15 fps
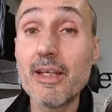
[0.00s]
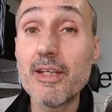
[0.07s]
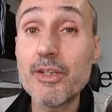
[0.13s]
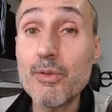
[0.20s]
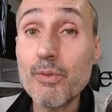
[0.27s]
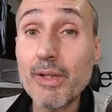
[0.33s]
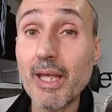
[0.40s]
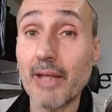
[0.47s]

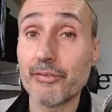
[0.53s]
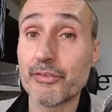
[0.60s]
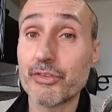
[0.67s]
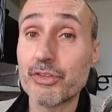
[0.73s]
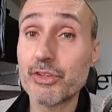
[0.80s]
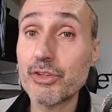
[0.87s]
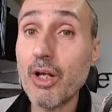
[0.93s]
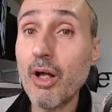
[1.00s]
you can
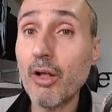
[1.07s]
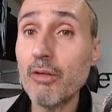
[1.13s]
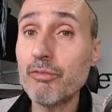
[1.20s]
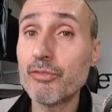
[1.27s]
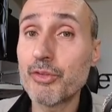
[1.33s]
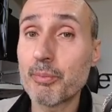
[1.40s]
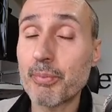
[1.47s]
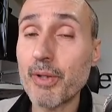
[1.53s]

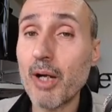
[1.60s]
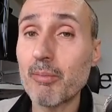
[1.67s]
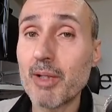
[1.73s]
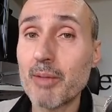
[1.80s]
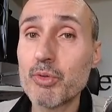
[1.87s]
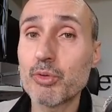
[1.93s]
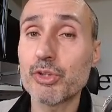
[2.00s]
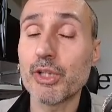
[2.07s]
solve the
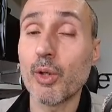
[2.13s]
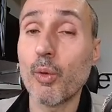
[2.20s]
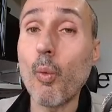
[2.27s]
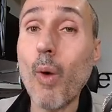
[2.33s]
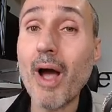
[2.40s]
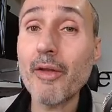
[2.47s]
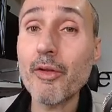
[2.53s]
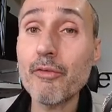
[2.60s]
problem using
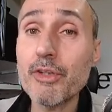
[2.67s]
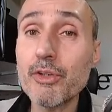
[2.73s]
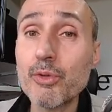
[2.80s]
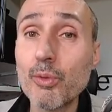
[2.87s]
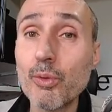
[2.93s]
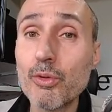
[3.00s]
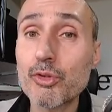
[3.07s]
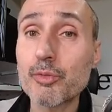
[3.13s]
one of the
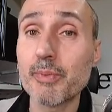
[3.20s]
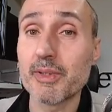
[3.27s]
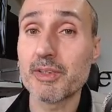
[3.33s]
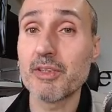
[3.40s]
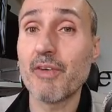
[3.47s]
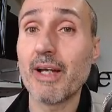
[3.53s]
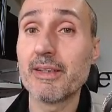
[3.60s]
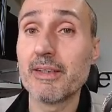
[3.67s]
tools you
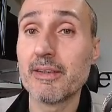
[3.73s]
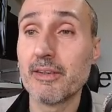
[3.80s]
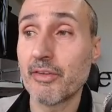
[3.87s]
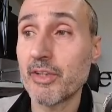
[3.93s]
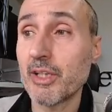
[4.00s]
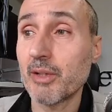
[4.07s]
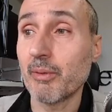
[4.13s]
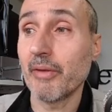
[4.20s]
specified in the
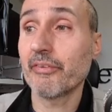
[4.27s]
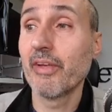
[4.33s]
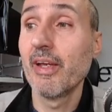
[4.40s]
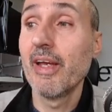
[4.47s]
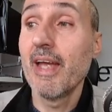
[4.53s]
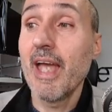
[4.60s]
request.